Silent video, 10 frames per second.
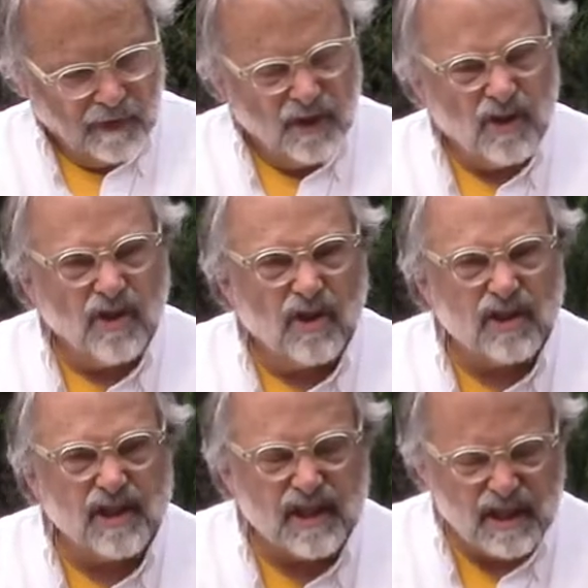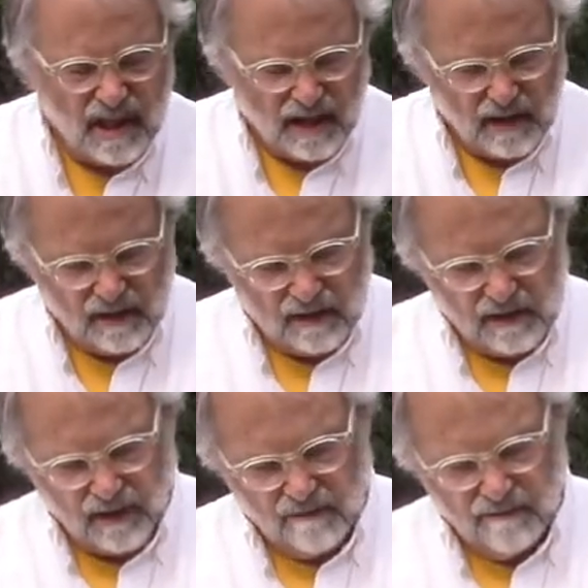The cook
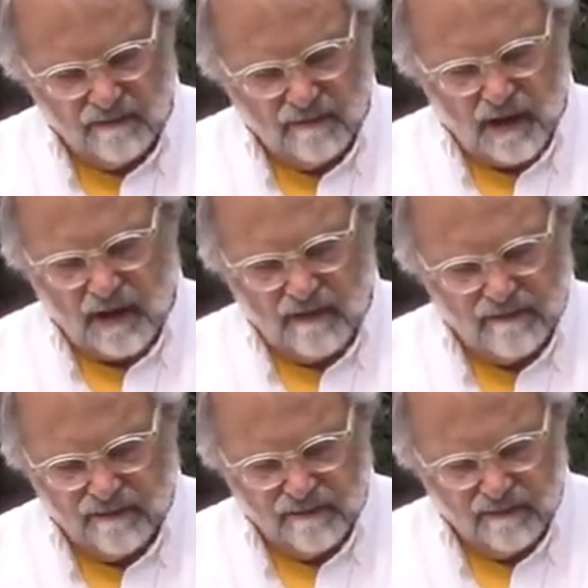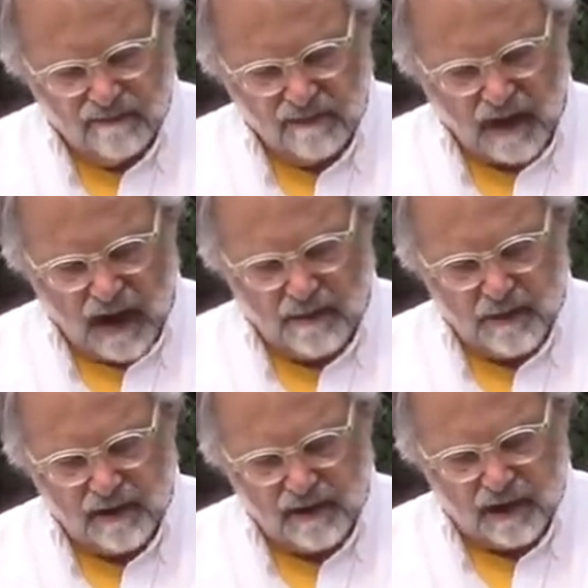sneered. "Nah,
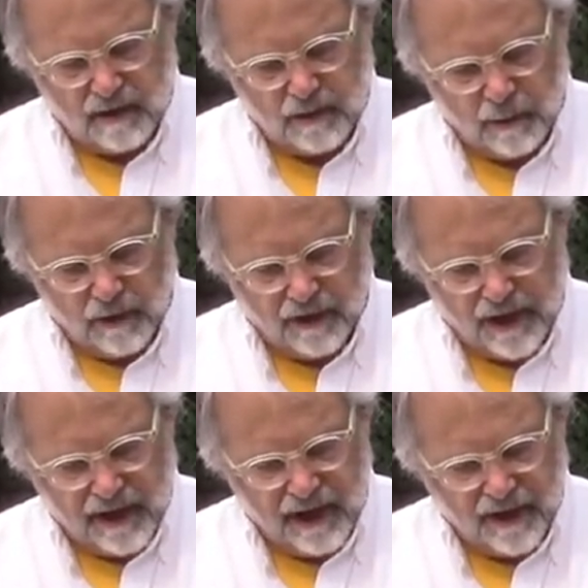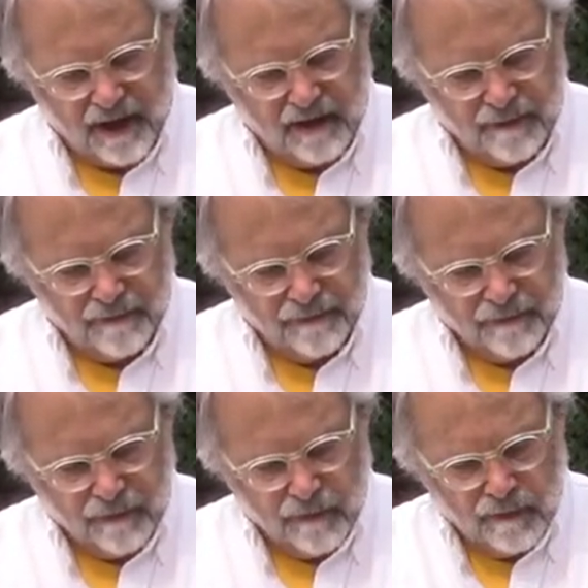diamonds aren't worth anything.
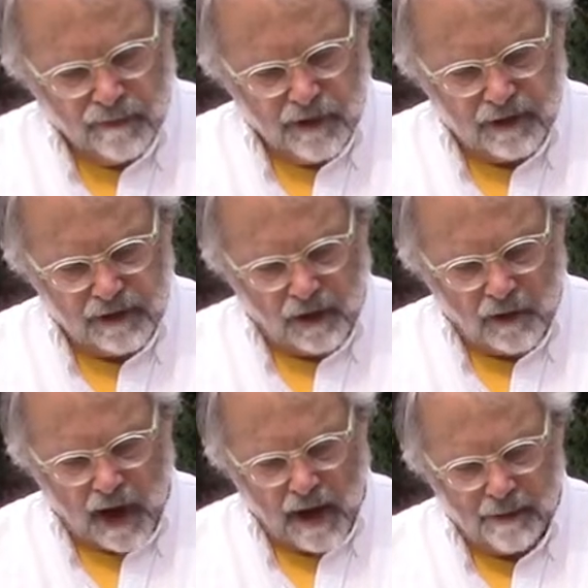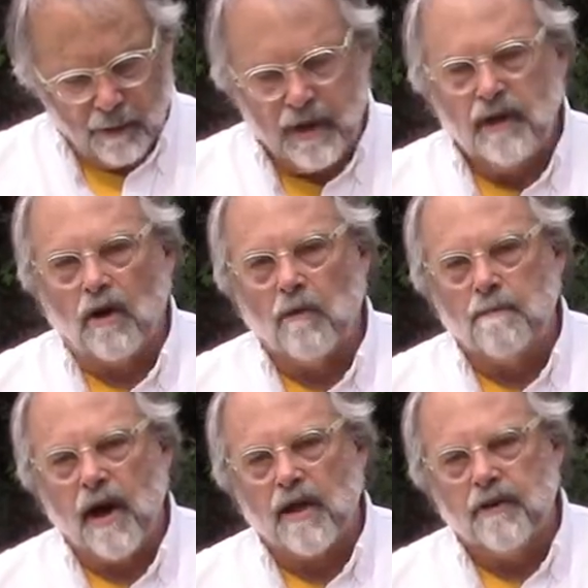They're so common we don't
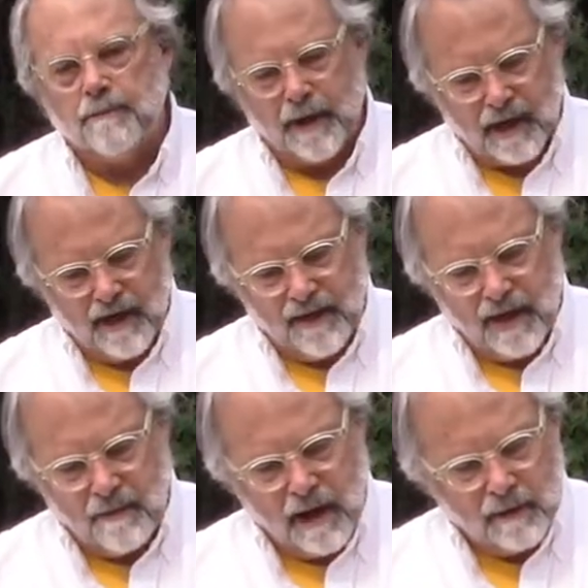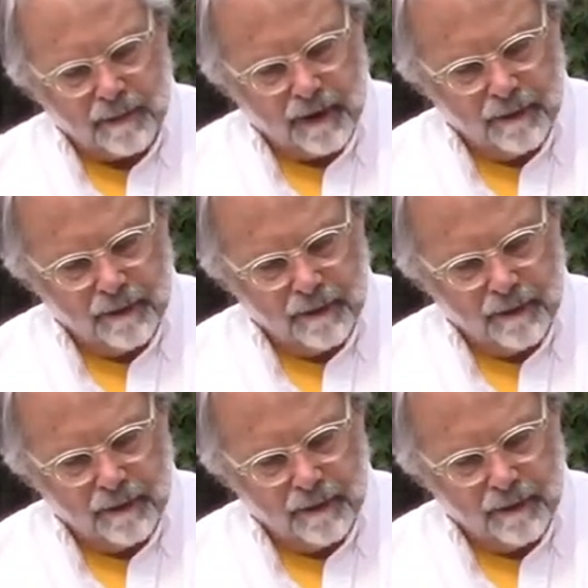bother picking them up."